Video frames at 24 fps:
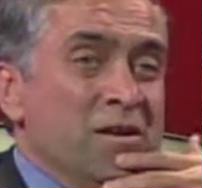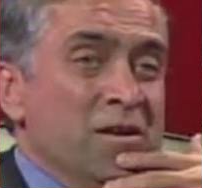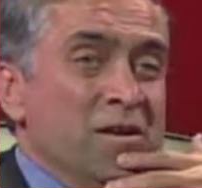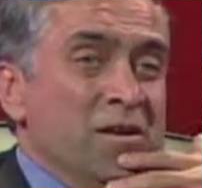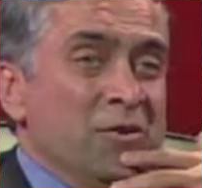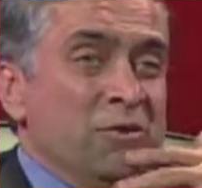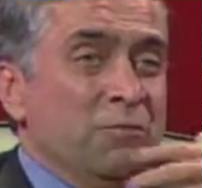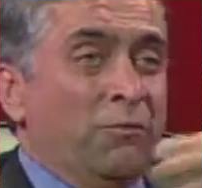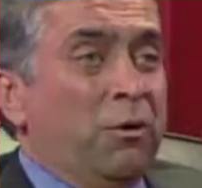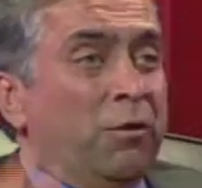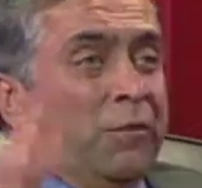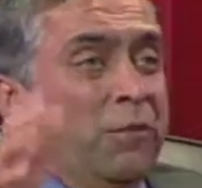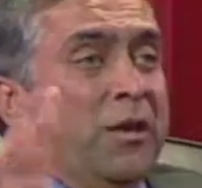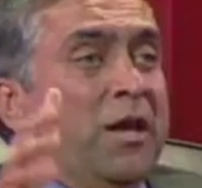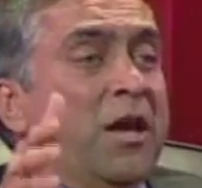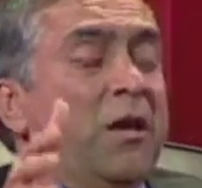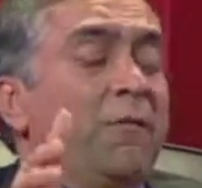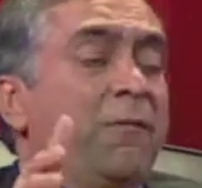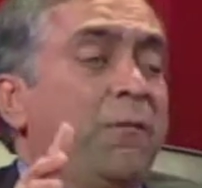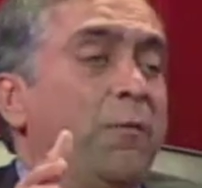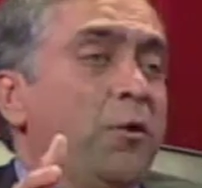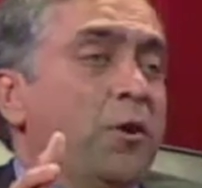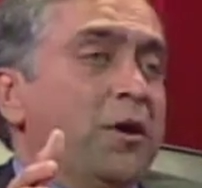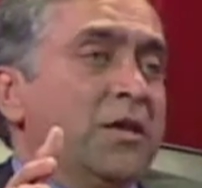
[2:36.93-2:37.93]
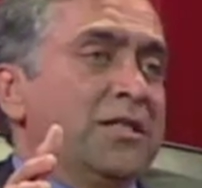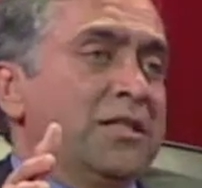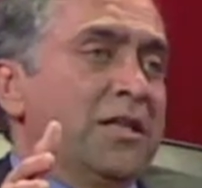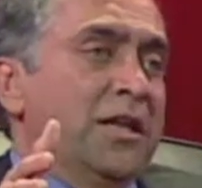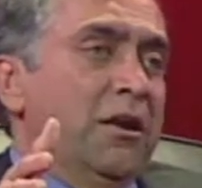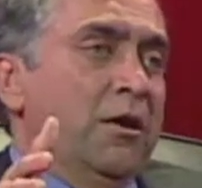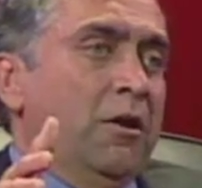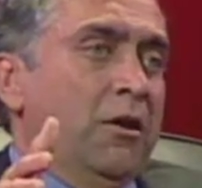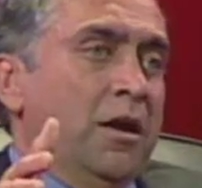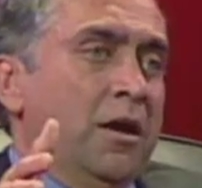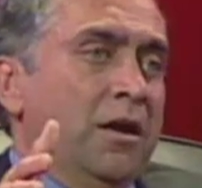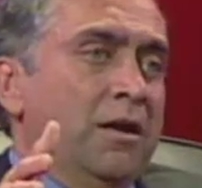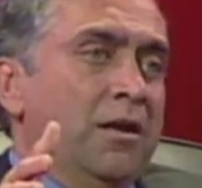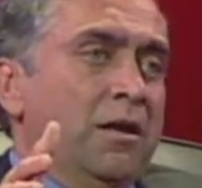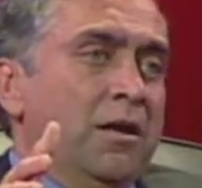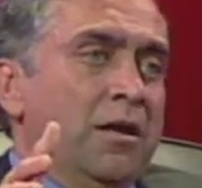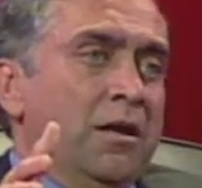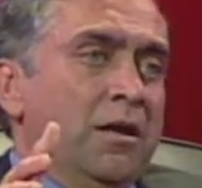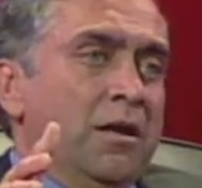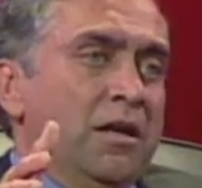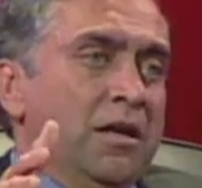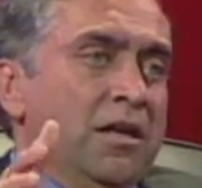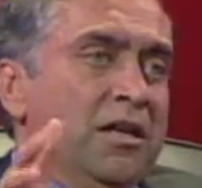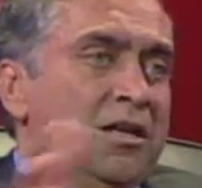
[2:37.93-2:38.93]
So what we are focusing on
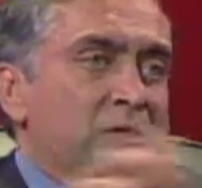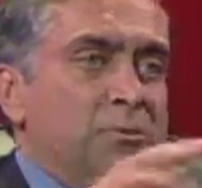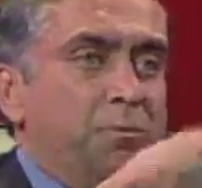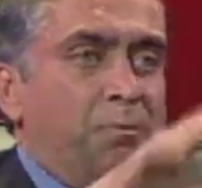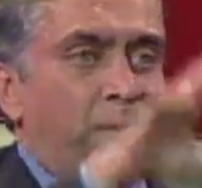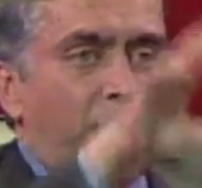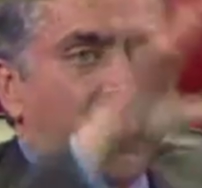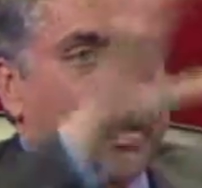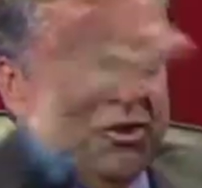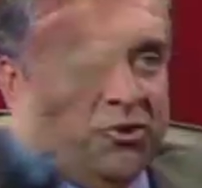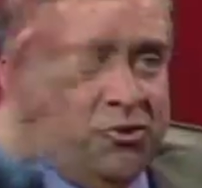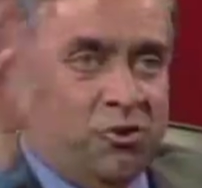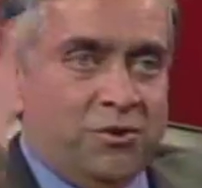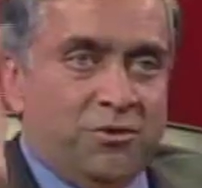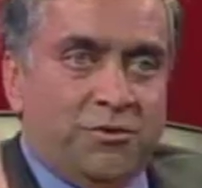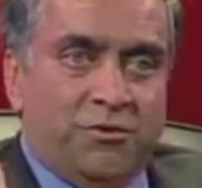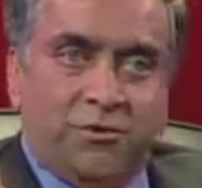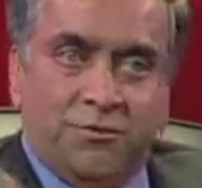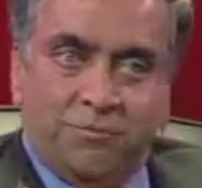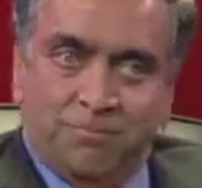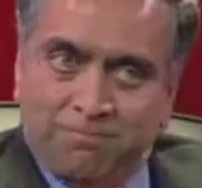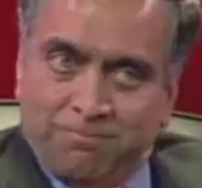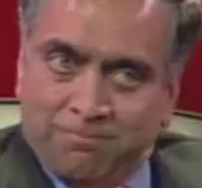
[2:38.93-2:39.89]
is pages.